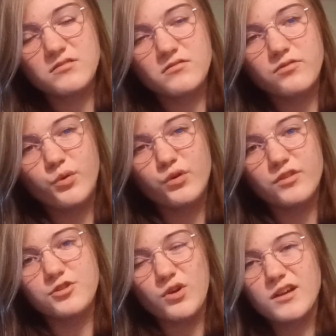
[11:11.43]
for the
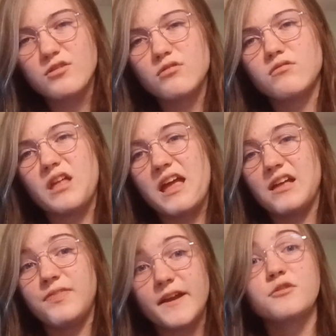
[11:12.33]
directors
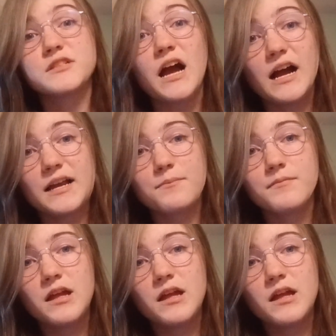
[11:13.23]
and their time,